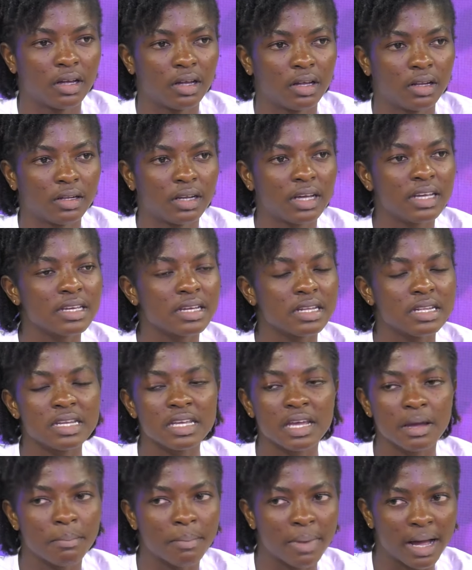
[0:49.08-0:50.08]
Na ye ni
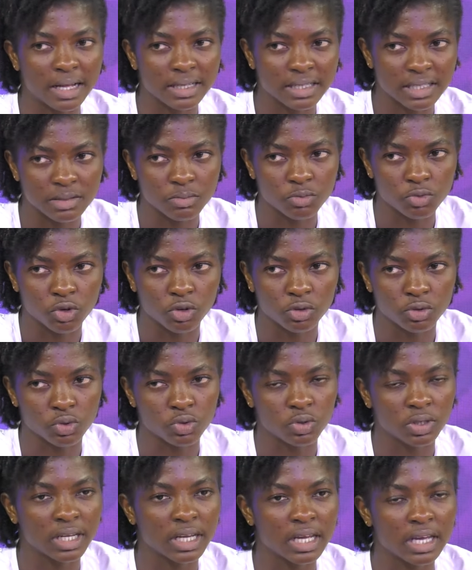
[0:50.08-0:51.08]
emba team also,
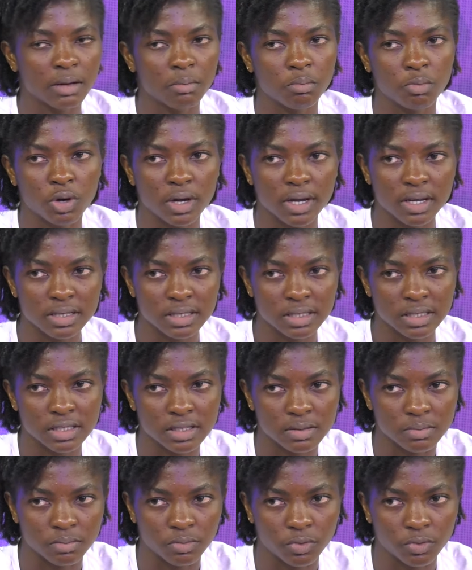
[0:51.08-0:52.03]
na e boys team.